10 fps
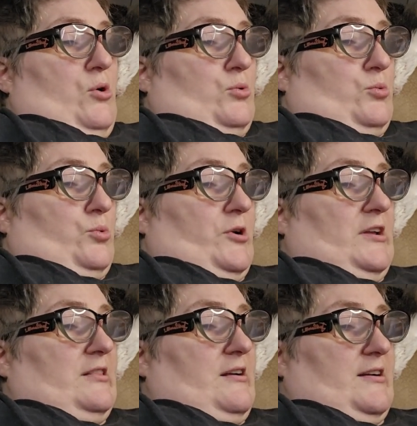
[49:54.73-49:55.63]

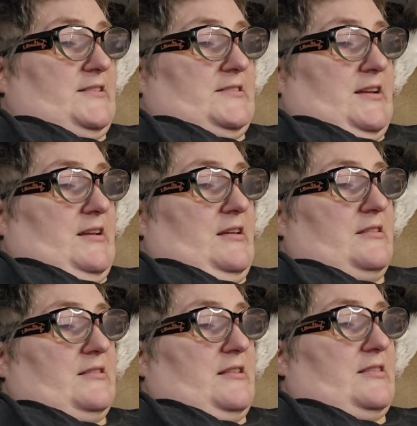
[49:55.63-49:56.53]

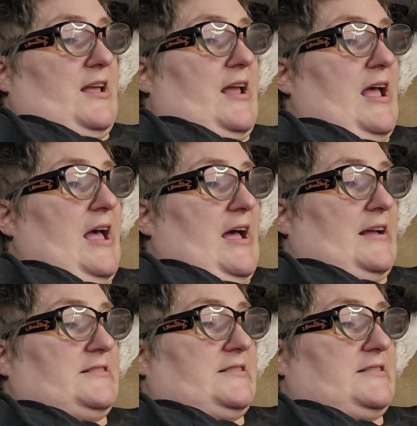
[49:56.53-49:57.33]
Realizing that they had